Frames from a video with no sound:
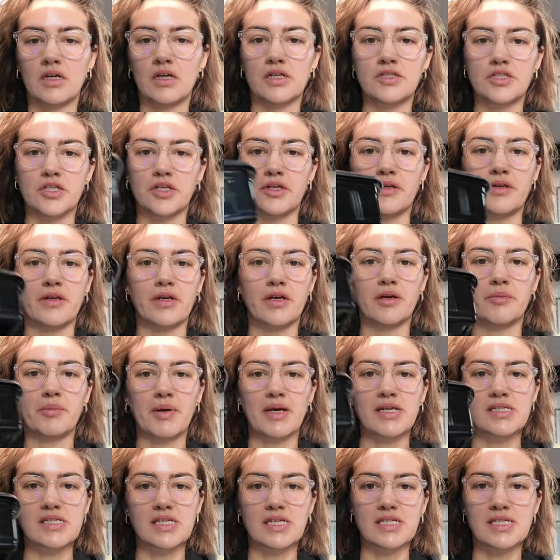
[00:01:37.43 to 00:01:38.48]
a tuna
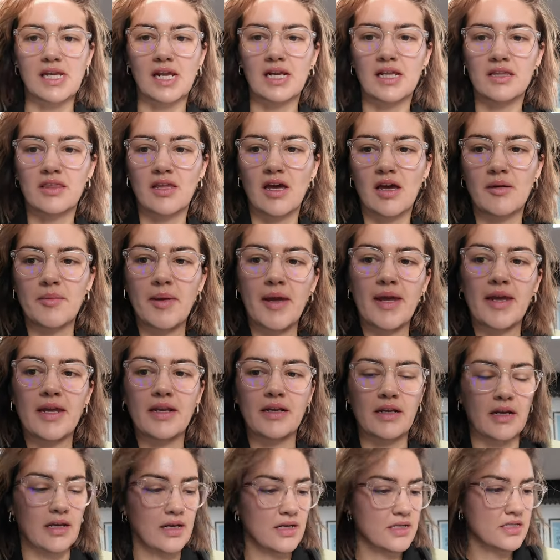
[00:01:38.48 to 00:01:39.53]
pasta salad that I
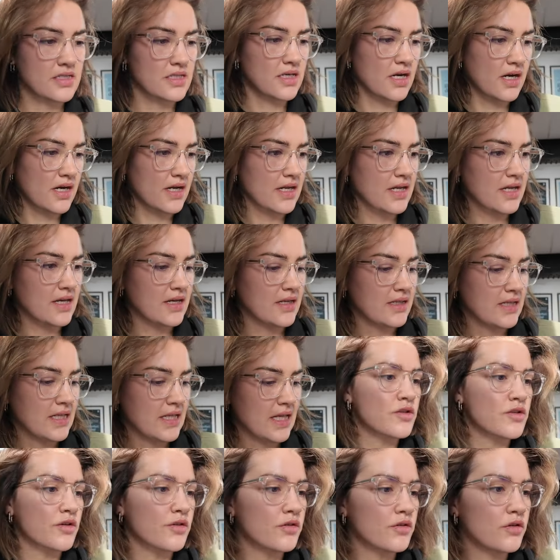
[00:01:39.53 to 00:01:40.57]
made last night.
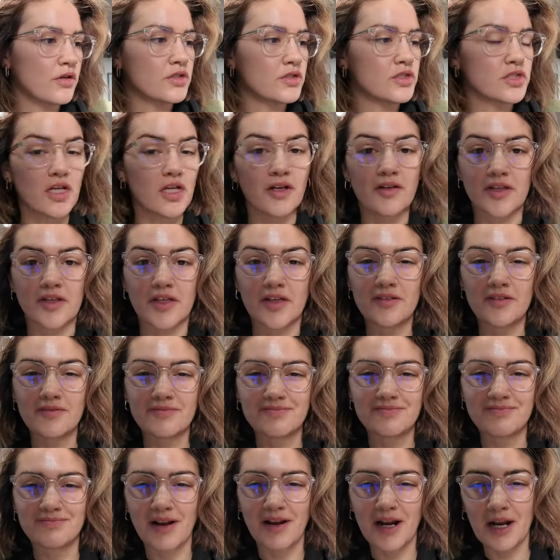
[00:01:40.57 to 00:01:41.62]
So I thought I'd show you
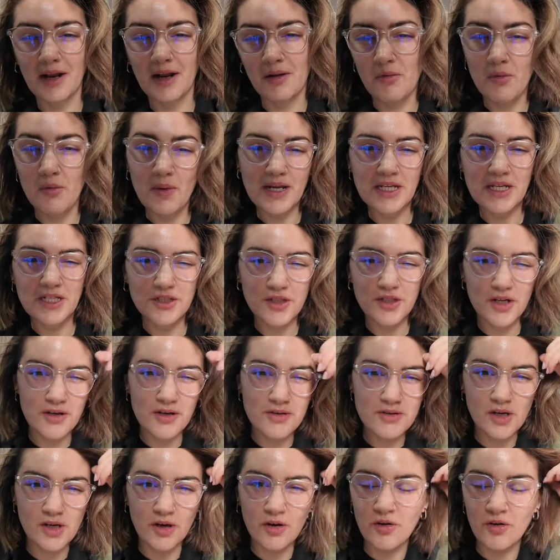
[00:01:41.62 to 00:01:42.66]
my little
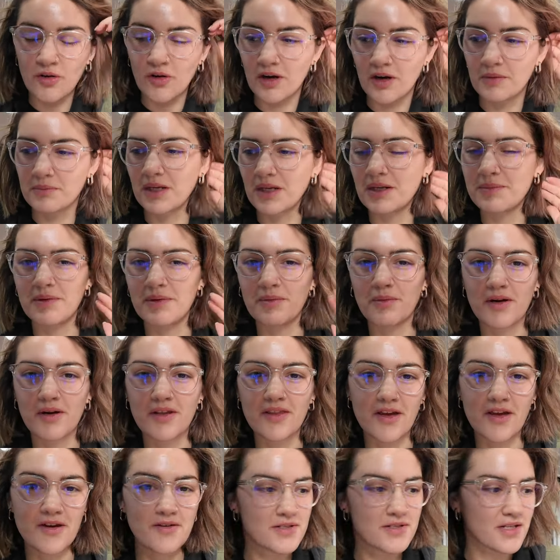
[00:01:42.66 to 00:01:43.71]
Waitrose haul. I'm gonna be one of
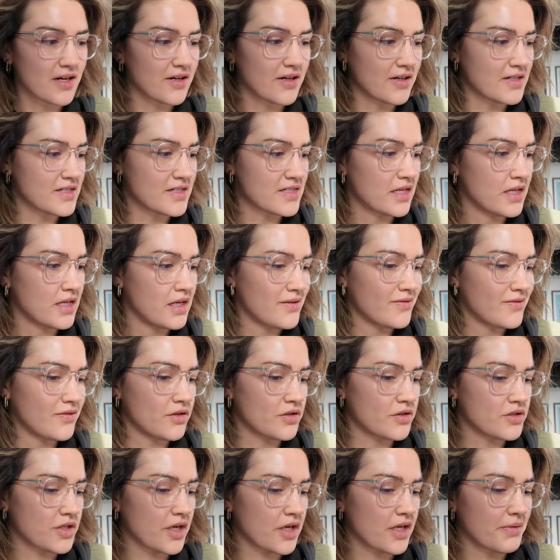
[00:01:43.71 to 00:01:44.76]
those guys. Thought
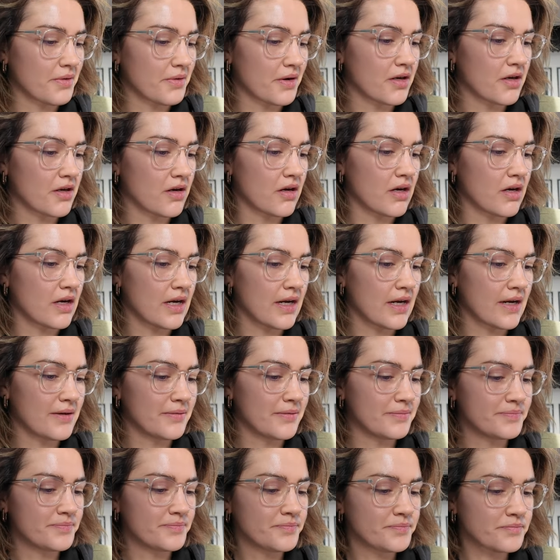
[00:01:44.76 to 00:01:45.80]
I'd show you what I got.
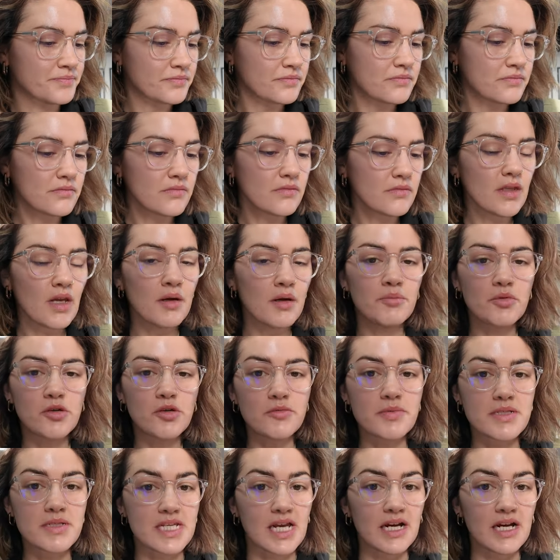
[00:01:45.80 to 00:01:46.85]

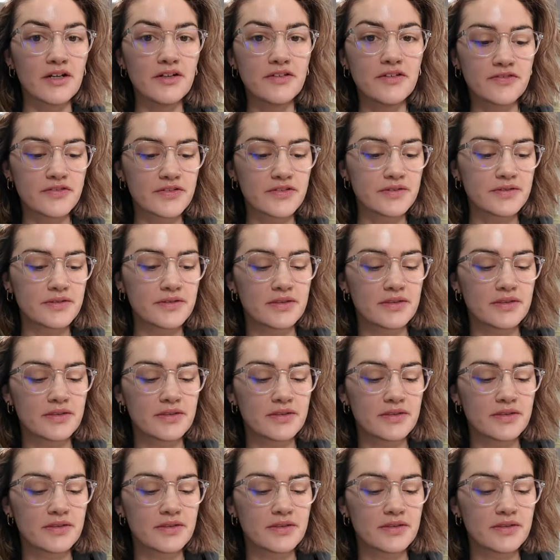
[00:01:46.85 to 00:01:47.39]
Bought myself